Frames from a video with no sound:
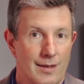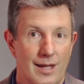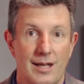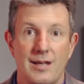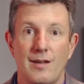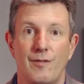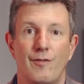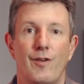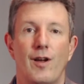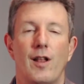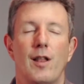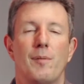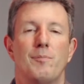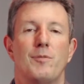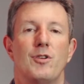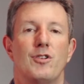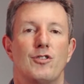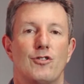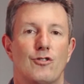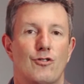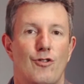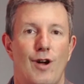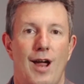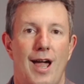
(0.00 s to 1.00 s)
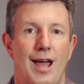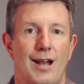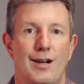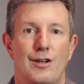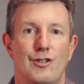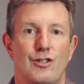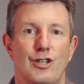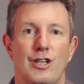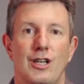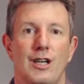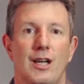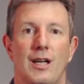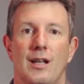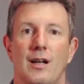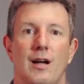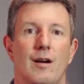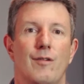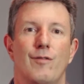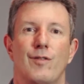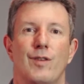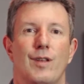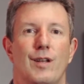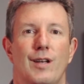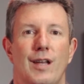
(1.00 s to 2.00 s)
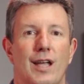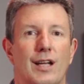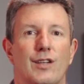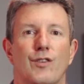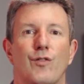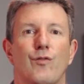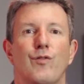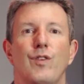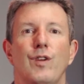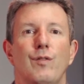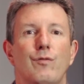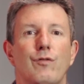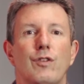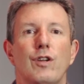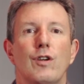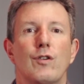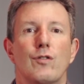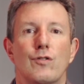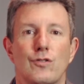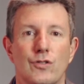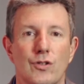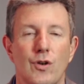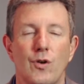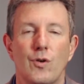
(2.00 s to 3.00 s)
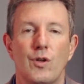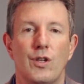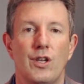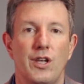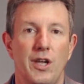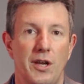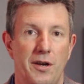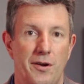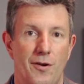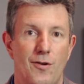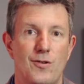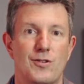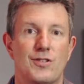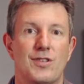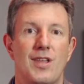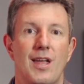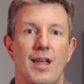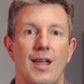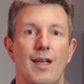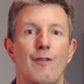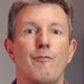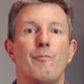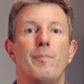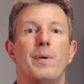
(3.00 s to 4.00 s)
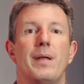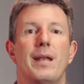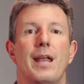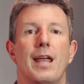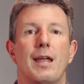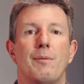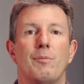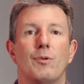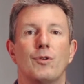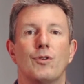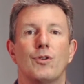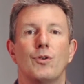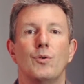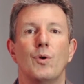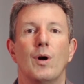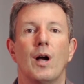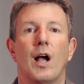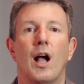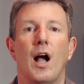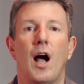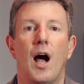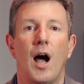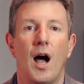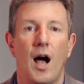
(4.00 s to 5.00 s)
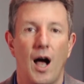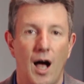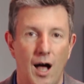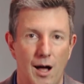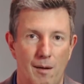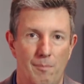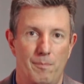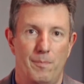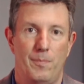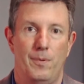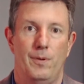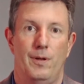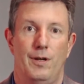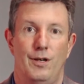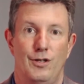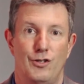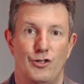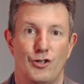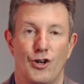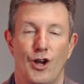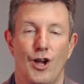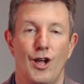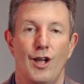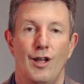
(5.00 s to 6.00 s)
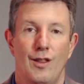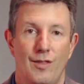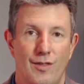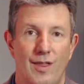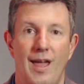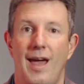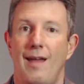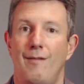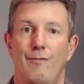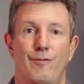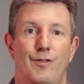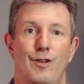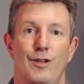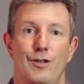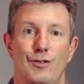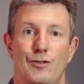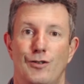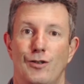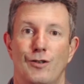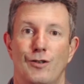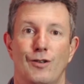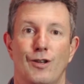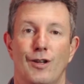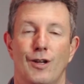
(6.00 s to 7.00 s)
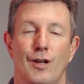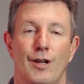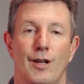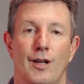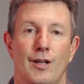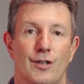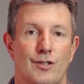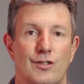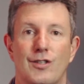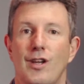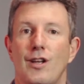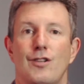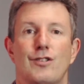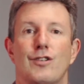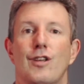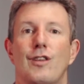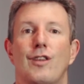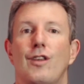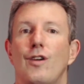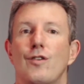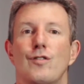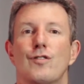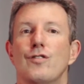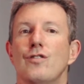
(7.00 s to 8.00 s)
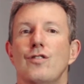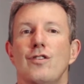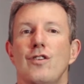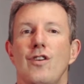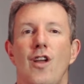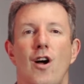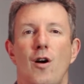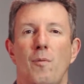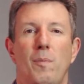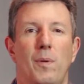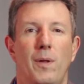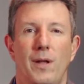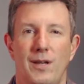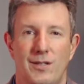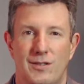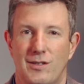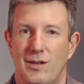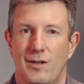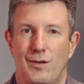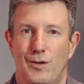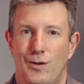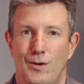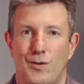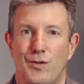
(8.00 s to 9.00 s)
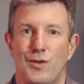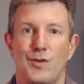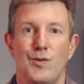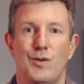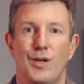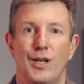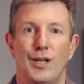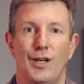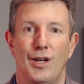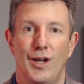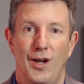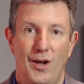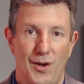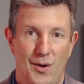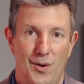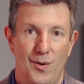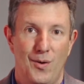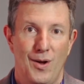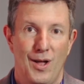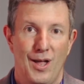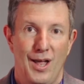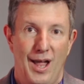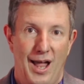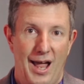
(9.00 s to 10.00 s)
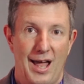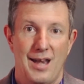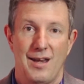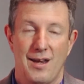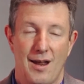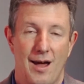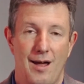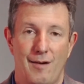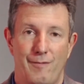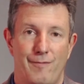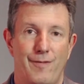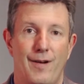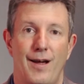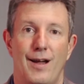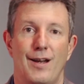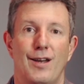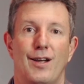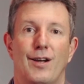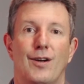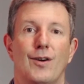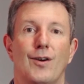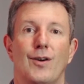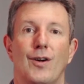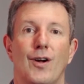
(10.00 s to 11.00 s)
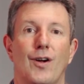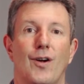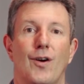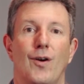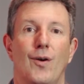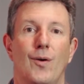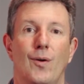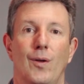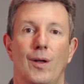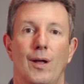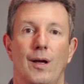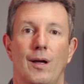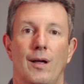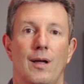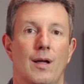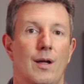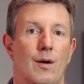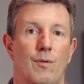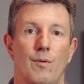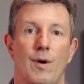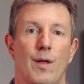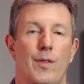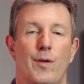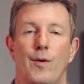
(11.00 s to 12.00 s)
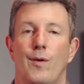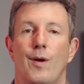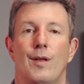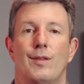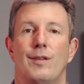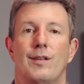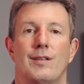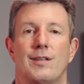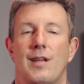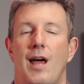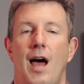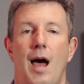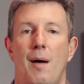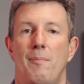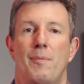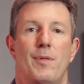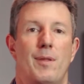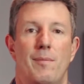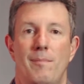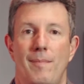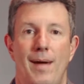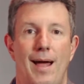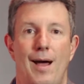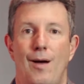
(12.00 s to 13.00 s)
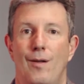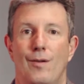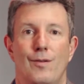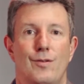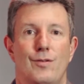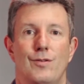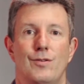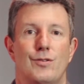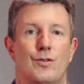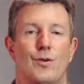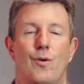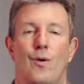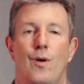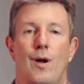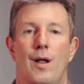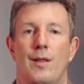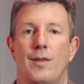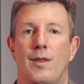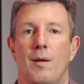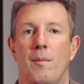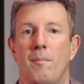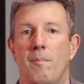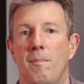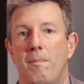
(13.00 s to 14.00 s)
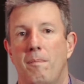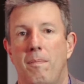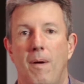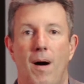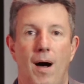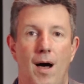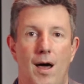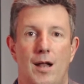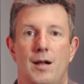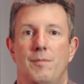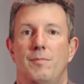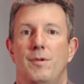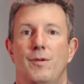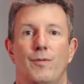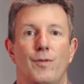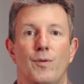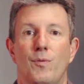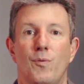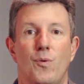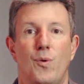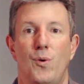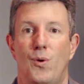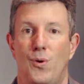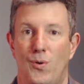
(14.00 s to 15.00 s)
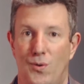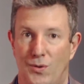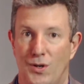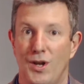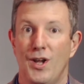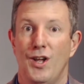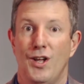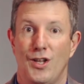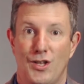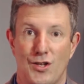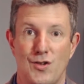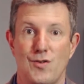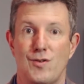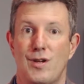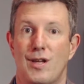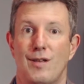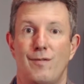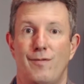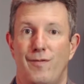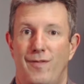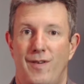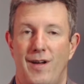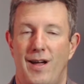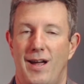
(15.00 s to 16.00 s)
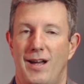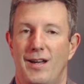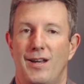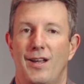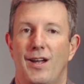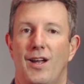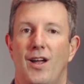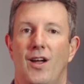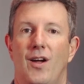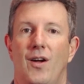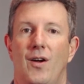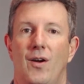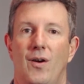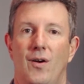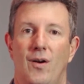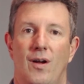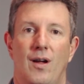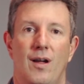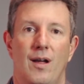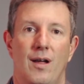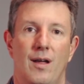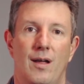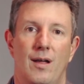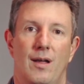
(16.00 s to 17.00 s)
They developed a strategy, and over the next 50 or so years, they have been able to accomplish that vision such that there's no place on earth you can go and not find a Coca Cola. Whether you're at the top of the mountains or at the bottom of the world, you can find a Coke.